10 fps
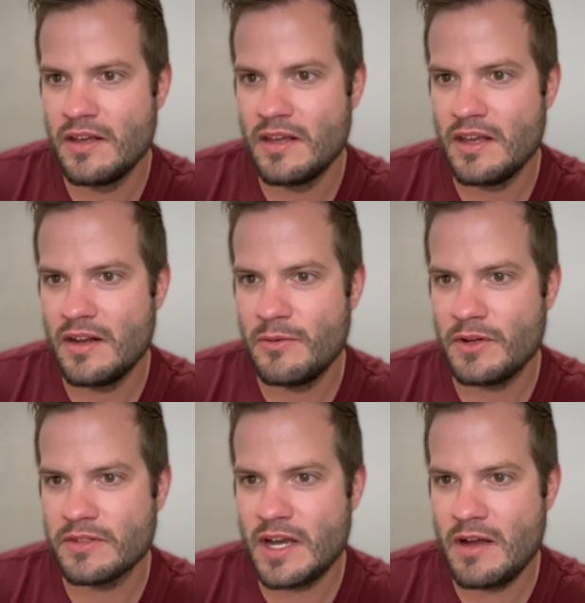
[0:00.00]
in
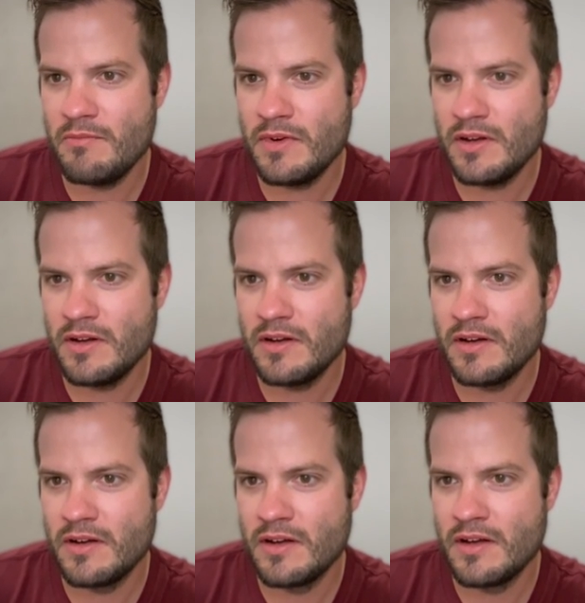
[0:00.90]
real time
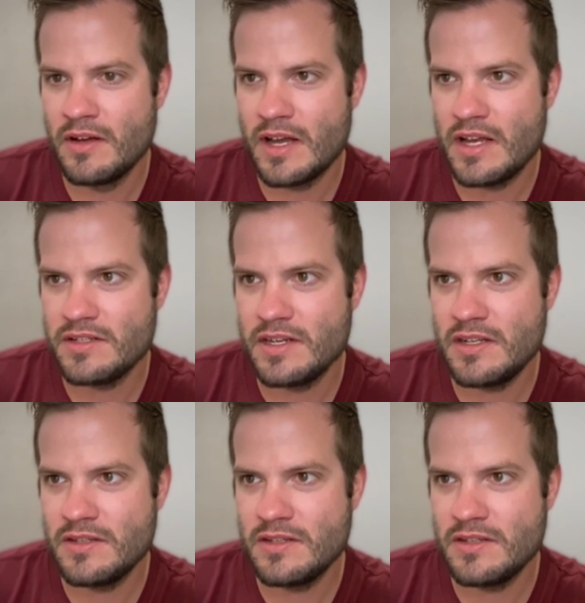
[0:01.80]
as you need